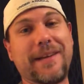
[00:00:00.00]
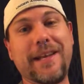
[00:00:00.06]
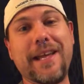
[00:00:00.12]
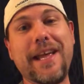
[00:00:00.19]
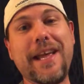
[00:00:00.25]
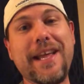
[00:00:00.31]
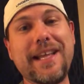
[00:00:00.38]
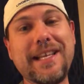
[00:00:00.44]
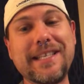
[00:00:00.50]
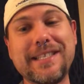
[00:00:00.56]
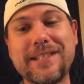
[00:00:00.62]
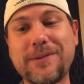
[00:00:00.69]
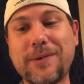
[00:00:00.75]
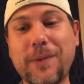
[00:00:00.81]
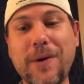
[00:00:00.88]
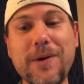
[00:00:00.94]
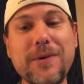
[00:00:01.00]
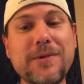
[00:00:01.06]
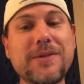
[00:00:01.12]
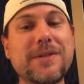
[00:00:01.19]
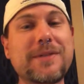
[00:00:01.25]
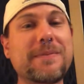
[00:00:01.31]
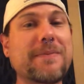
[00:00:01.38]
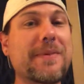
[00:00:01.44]
It's
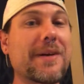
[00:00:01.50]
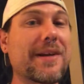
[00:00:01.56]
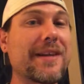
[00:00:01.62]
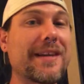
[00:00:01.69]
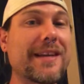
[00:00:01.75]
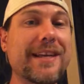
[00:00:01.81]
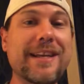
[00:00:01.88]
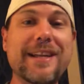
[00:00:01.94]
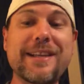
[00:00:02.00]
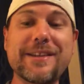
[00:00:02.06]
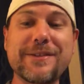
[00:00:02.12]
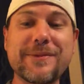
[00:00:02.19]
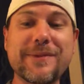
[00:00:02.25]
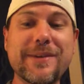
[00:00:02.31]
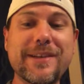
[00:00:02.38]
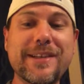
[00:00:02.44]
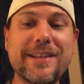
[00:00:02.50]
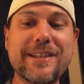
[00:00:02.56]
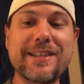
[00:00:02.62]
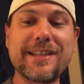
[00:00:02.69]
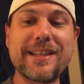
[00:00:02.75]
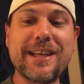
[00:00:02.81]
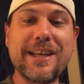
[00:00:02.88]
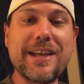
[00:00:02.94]
gross, but it is what it
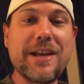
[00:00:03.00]
is.